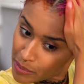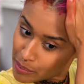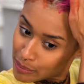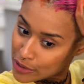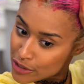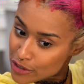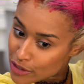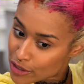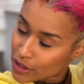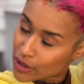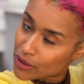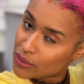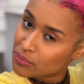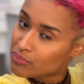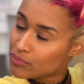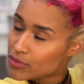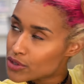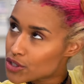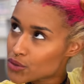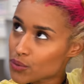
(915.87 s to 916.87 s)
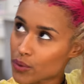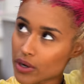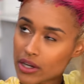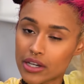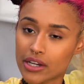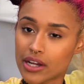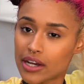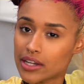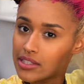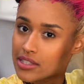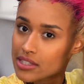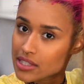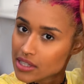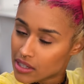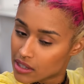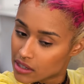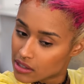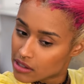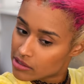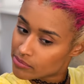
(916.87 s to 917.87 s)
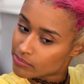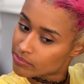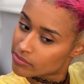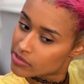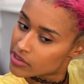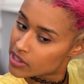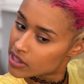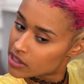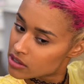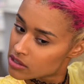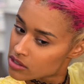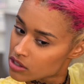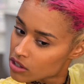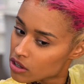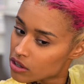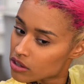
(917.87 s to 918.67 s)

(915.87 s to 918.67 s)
but you know, 2019, thick is a